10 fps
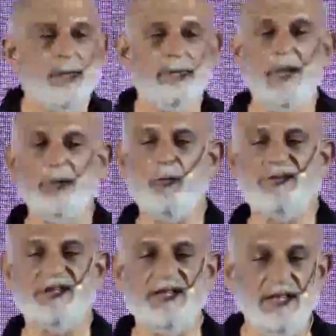based on her
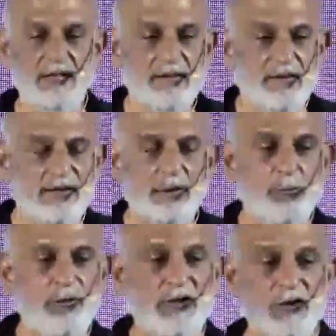skin
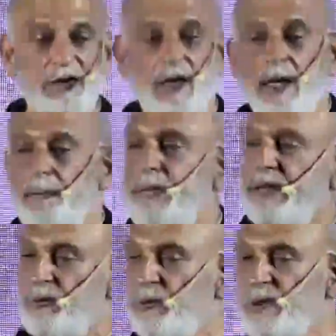situation,
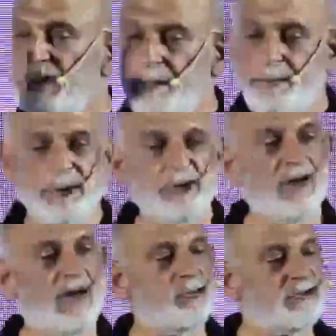based on the temperature
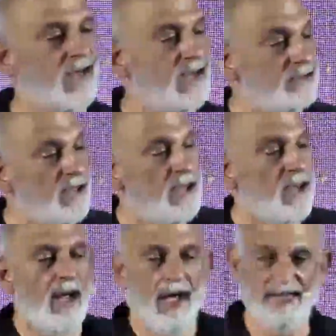outside,
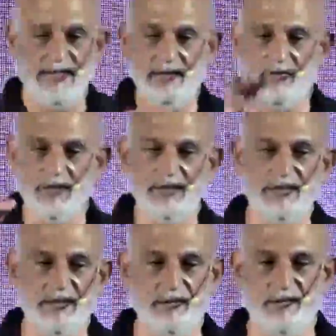etc.,
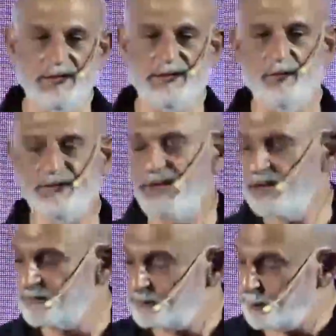etc. So they
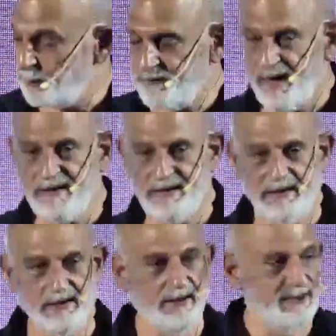are
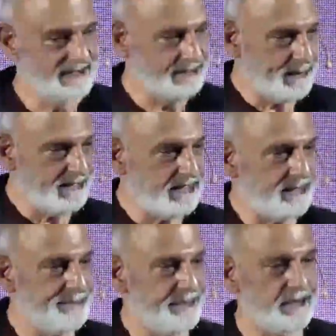providing
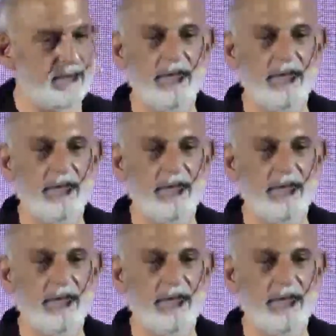specific